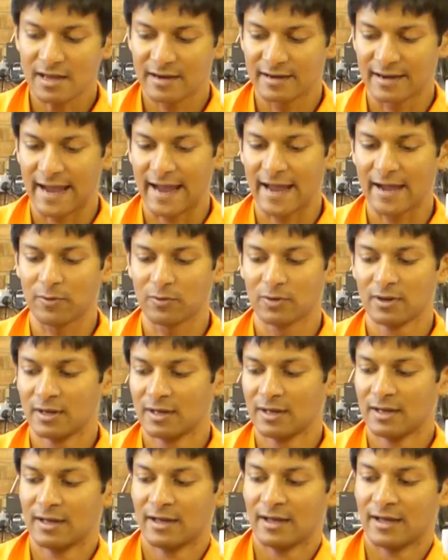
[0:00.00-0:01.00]
Now
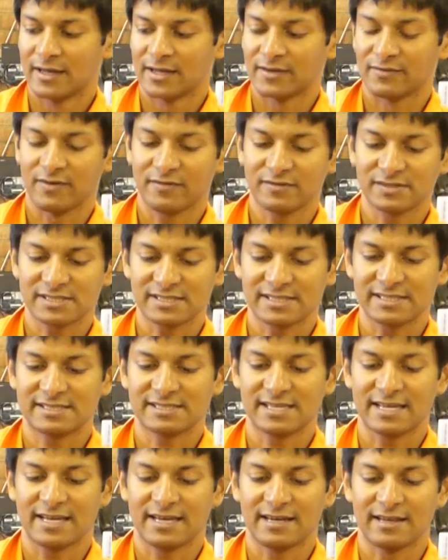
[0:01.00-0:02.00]
you've obviously
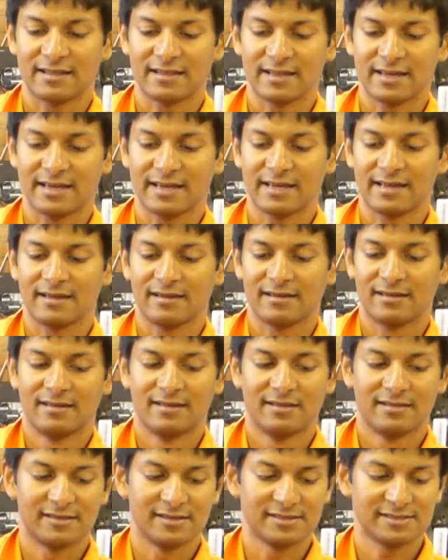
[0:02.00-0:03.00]
seen the
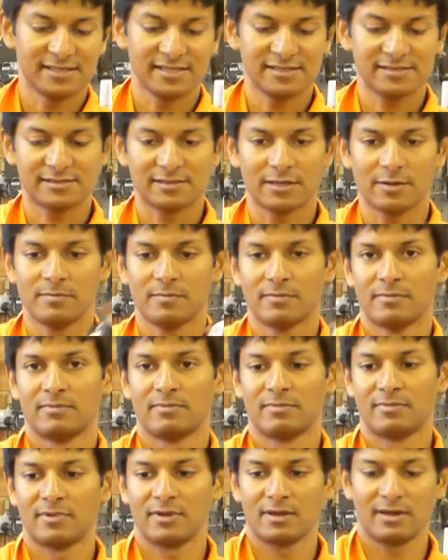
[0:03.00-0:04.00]
system
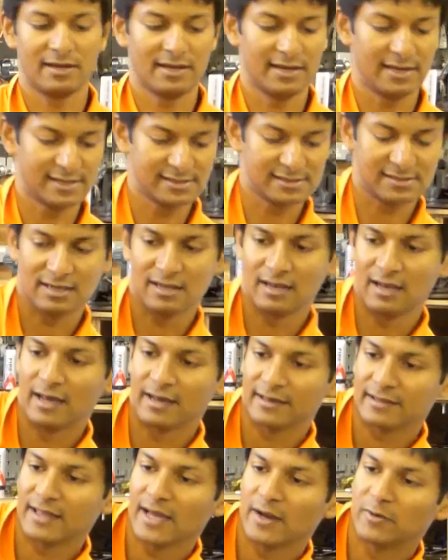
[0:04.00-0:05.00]
is
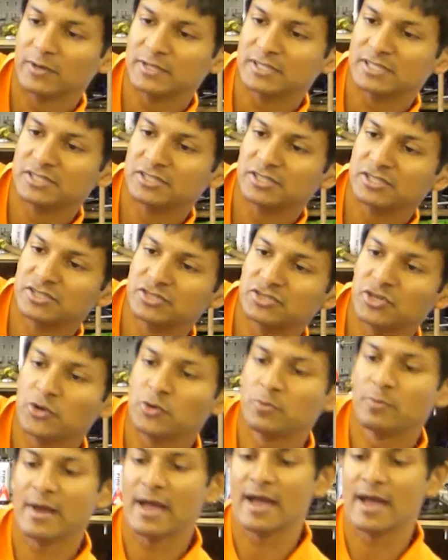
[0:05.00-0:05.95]
like that, which is just 2